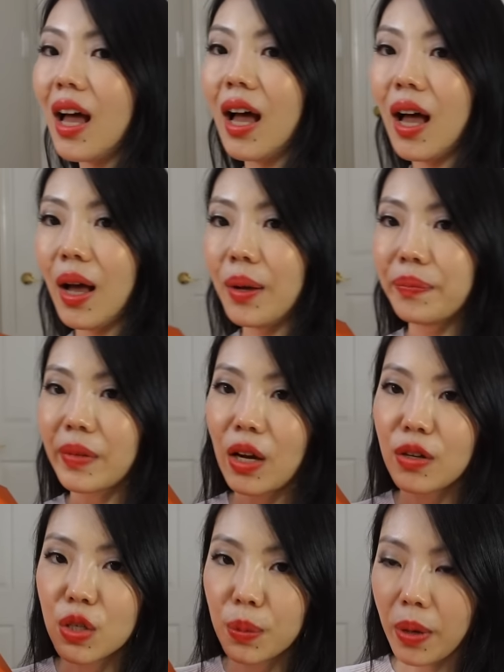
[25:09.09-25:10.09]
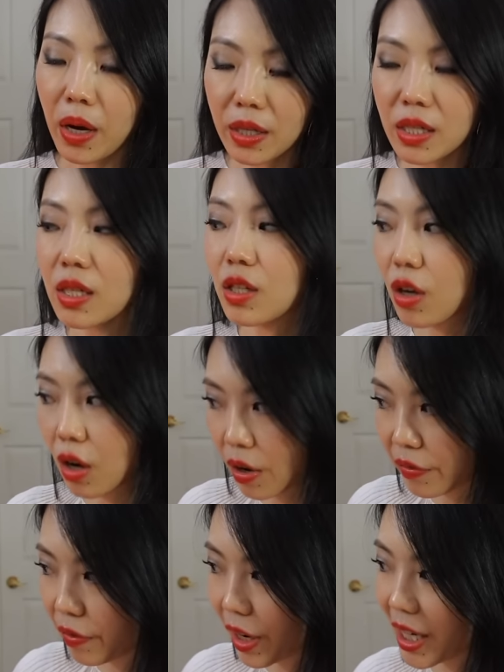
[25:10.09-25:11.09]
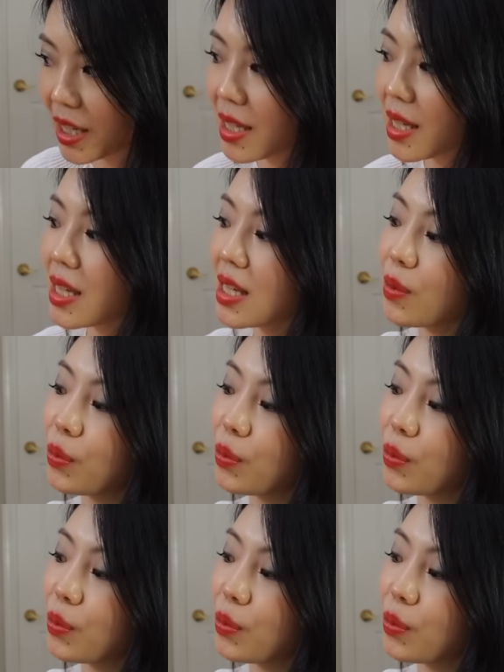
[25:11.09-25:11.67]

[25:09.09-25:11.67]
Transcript: Um, I also bought scarf rings,